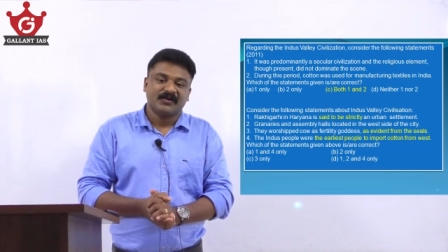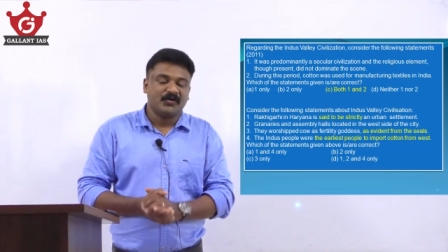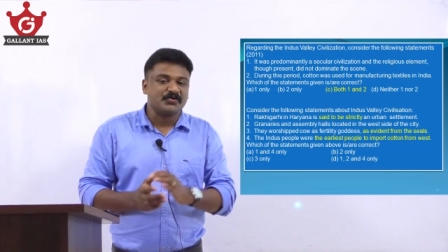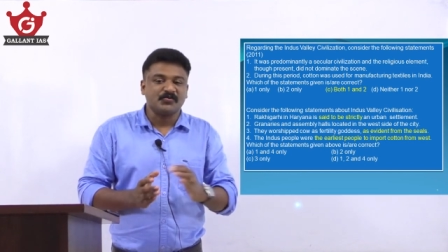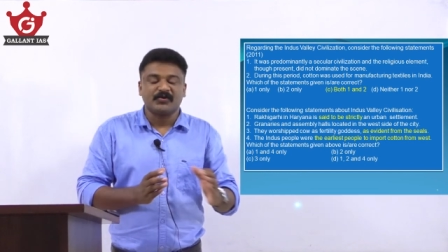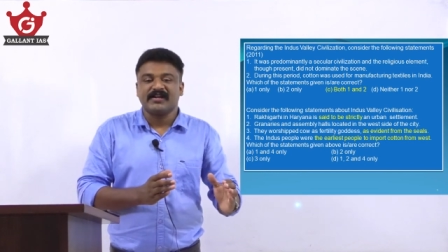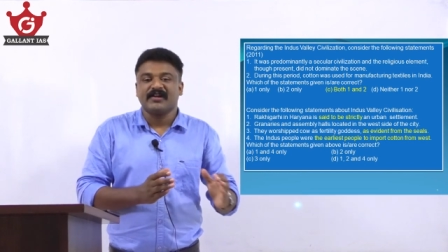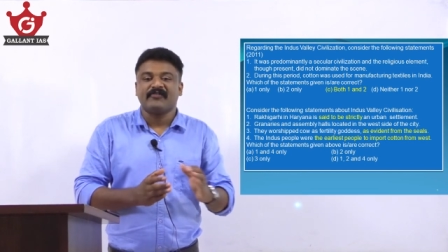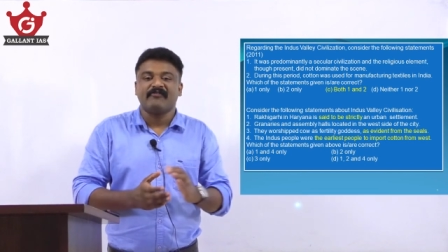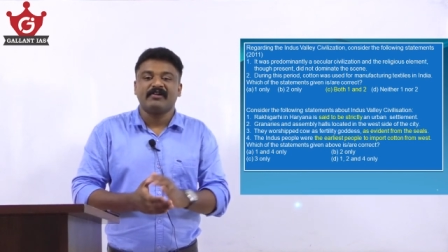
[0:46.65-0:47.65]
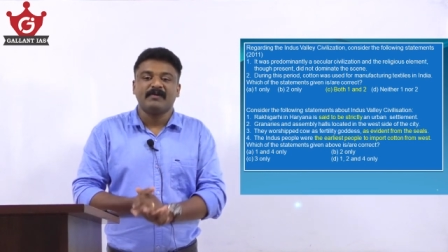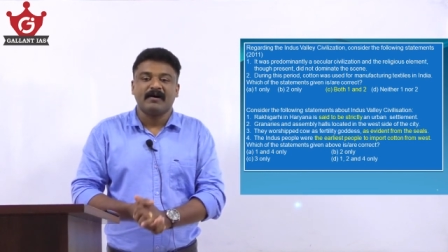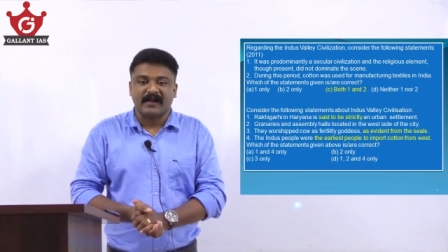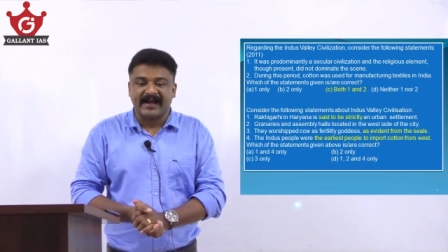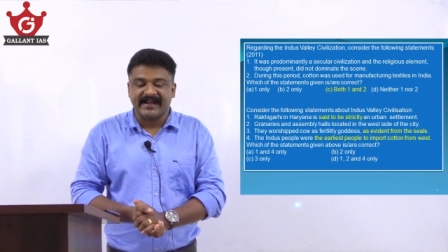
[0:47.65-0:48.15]
Also, here we will be
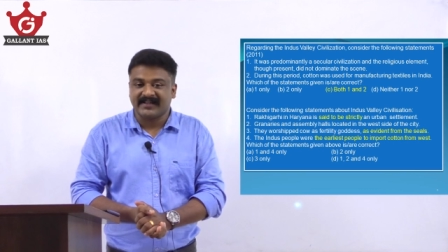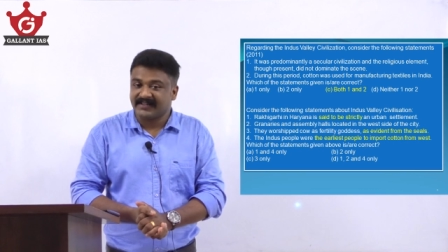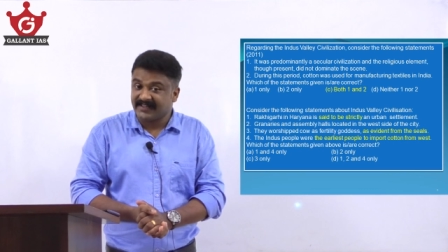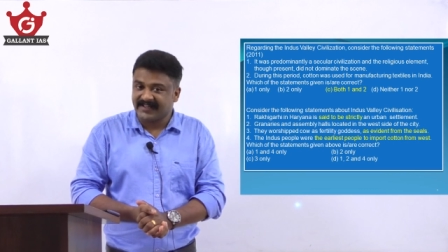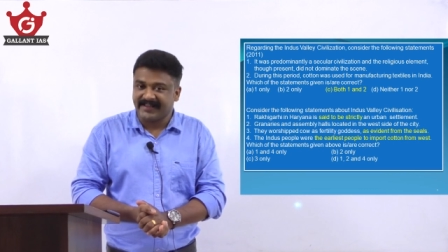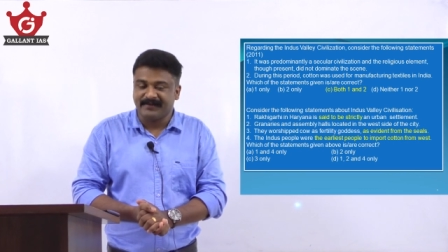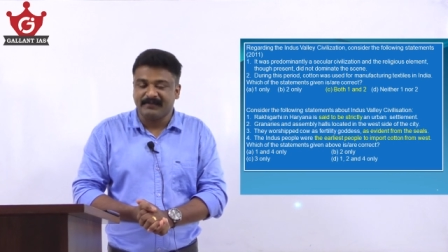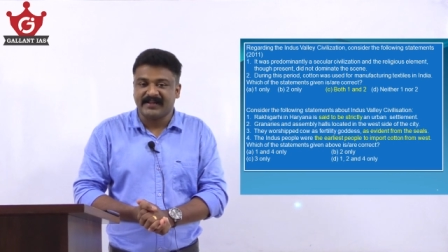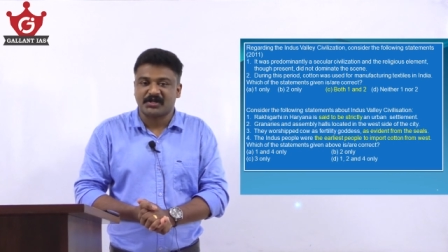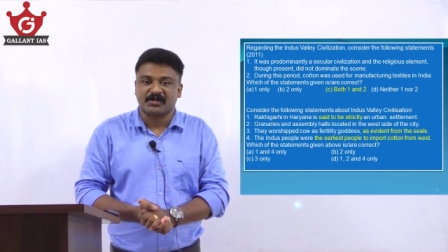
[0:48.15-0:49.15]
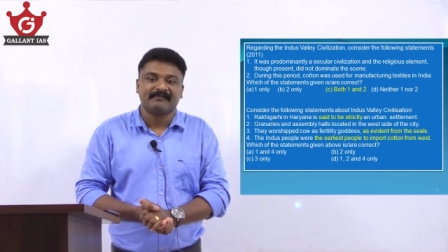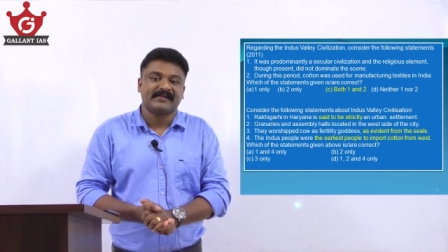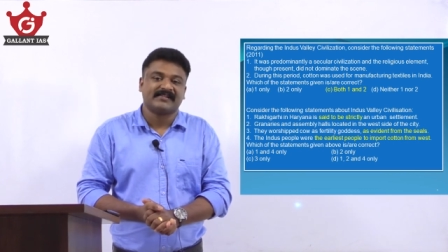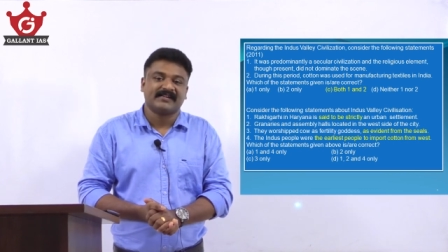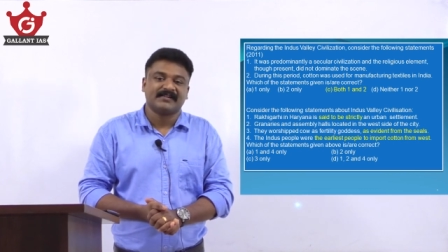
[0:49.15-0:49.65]
applying the elimination
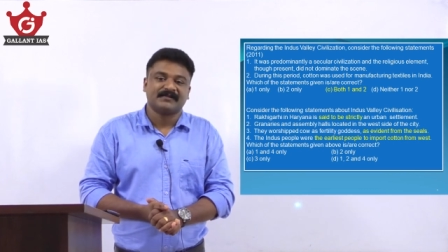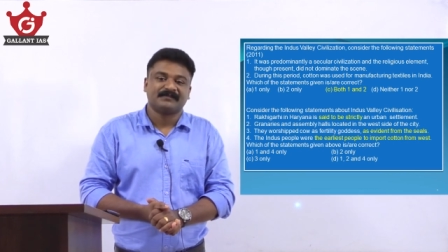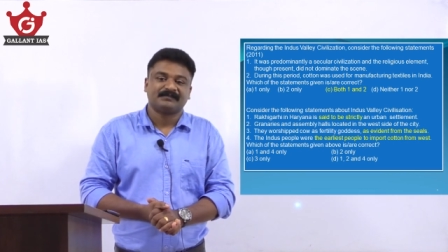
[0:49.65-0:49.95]
method,